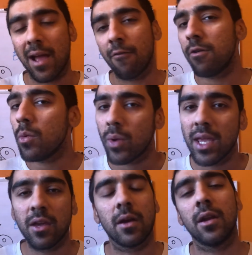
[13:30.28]
every
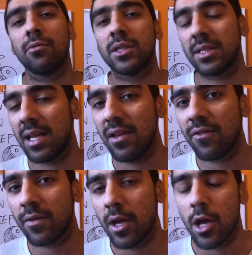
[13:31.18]
week you're going to
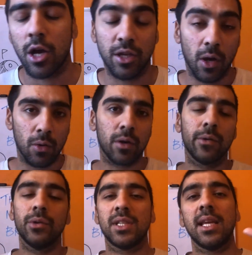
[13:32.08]
receive a yoga
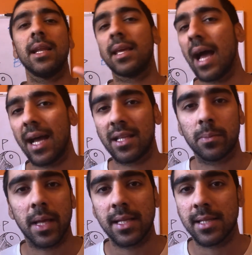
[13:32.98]
routine, a guided
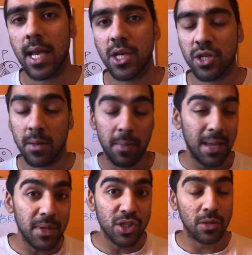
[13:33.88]
meditation, and
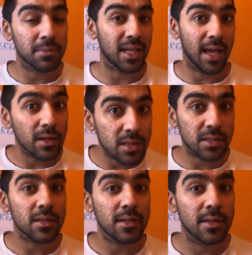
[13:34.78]
maybe something
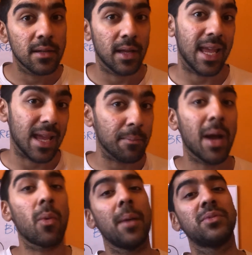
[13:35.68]
else. On my
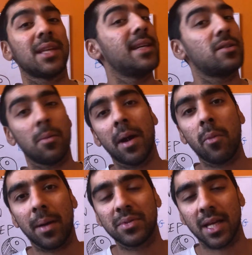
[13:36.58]

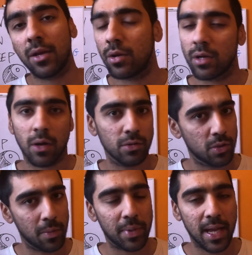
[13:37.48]
website you can go
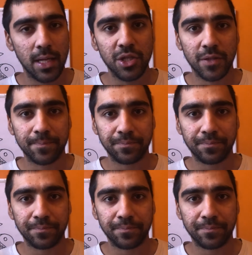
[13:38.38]
to a page,